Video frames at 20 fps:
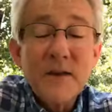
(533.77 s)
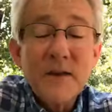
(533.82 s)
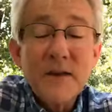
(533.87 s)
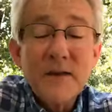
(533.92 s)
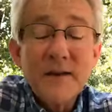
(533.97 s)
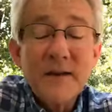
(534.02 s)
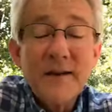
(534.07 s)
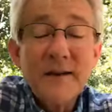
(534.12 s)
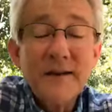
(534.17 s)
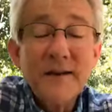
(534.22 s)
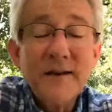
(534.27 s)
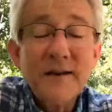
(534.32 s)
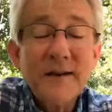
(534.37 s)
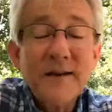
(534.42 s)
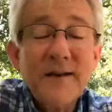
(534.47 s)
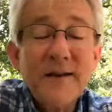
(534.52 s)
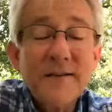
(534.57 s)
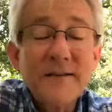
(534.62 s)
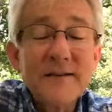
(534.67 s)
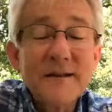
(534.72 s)
Here
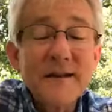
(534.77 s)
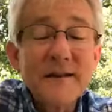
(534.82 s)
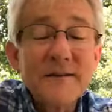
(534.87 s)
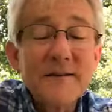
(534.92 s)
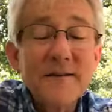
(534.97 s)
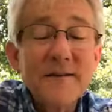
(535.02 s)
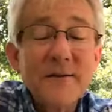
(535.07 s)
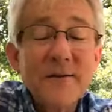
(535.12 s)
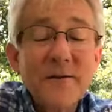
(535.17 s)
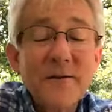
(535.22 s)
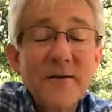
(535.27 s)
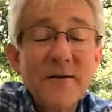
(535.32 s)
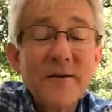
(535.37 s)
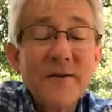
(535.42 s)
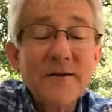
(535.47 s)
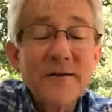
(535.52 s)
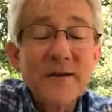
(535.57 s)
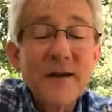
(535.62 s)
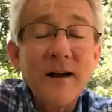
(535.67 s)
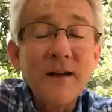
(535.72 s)
he says, the Lord
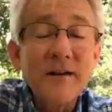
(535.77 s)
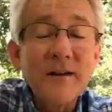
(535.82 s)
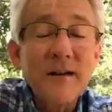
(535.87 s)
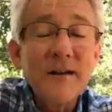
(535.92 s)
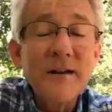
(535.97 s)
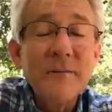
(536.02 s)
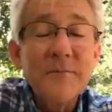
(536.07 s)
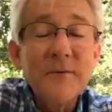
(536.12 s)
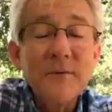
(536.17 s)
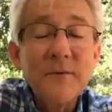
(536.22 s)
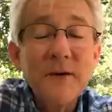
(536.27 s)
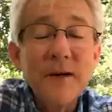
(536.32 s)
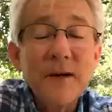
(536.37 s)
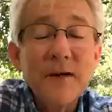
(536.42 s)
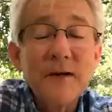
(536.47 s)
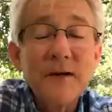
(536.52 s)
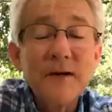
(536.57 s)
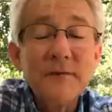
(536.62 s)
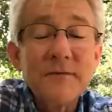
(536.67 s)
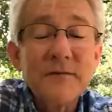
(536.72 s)
does not keep a
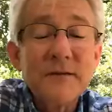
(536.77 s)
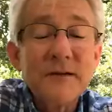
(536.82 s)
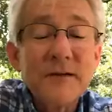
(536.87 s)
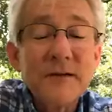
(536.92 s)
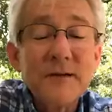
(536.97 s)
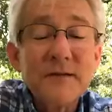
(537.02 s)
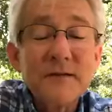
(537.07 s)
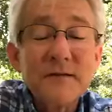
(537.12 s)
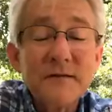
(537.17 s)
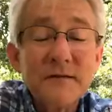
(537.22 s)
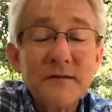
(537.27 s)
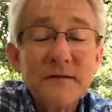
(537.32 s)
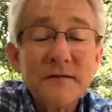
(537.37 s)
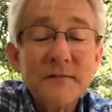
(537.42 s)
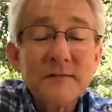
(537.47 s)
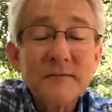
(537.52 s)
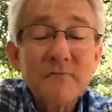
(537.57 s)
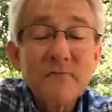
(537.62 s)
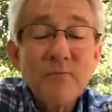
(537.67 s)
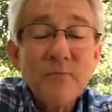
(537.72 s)
record of sins.
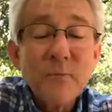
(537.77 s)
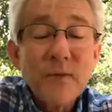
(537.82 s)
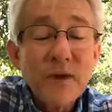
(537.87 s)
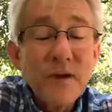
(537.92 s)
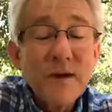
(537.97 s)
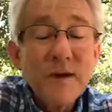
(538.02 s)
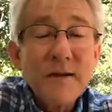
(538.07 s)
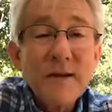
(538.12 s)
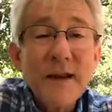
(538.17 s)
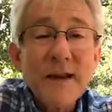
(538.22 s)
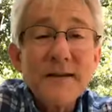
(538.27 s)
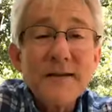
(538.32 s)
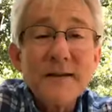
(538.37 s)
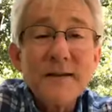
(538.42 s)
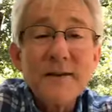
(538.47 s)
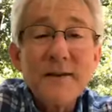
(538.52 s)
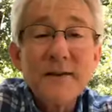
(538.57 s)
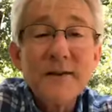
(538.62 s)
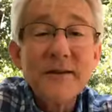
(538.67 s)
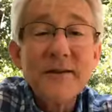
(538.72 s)
That's a
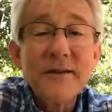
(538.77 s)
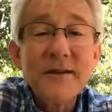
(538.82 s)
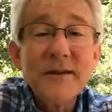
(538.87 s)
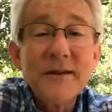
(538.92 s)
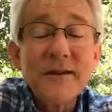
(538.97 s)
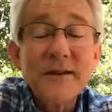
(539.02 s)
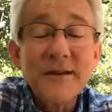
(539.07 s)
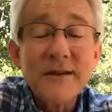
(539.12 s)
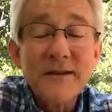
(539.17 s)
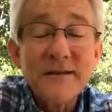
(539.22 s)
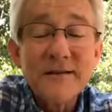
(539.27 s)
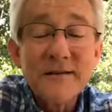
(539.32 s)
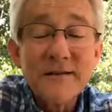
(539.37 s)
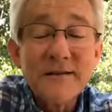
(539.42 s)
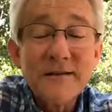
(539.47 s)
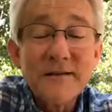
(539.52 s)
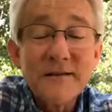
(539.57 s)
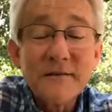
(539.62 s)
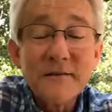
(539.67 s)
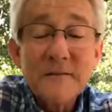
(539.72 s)
good thing, isn't it?